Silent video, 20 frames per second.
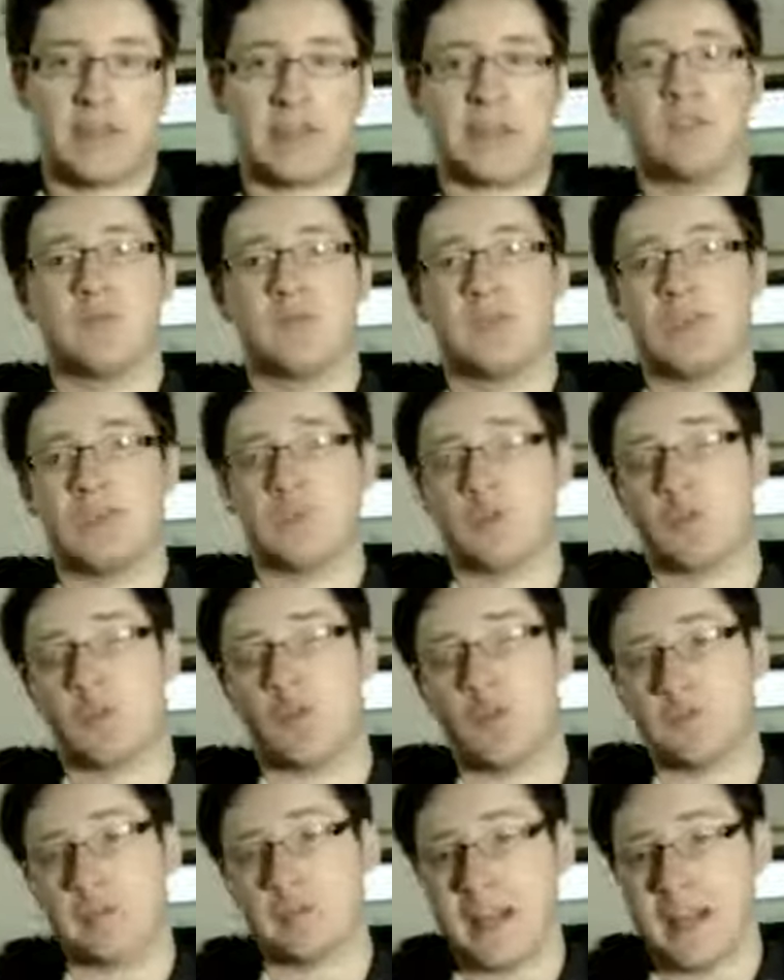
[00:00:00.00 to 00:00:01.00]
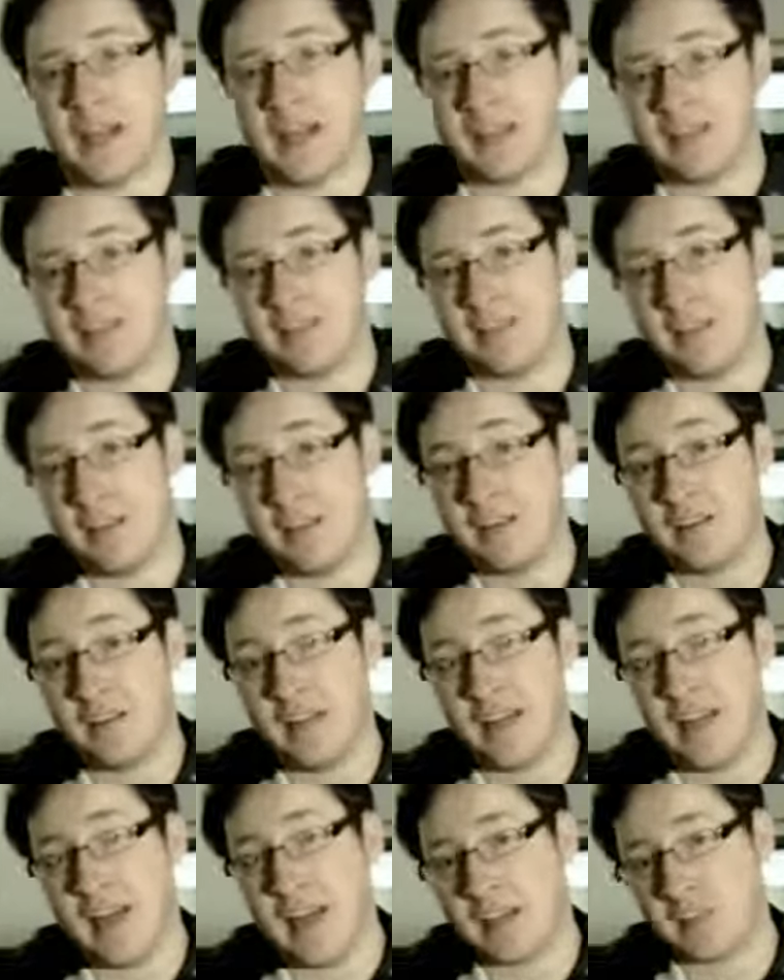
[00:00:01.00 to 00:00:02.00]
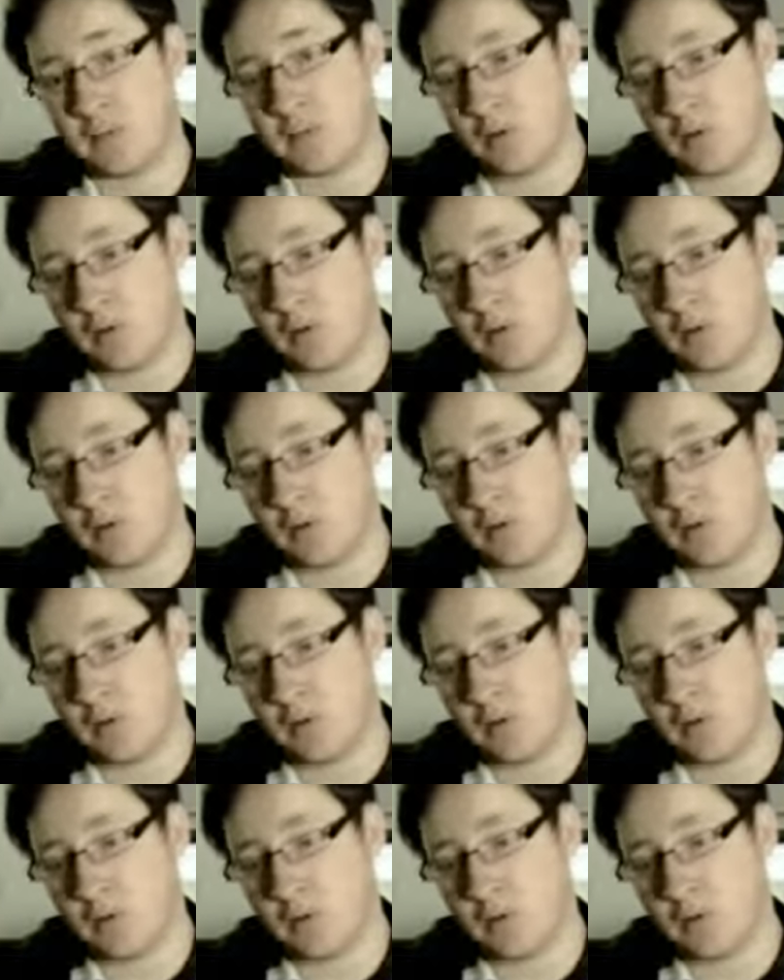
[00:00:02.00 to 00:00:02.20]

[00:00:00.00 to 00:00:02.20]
I think the reason the content isn't there yet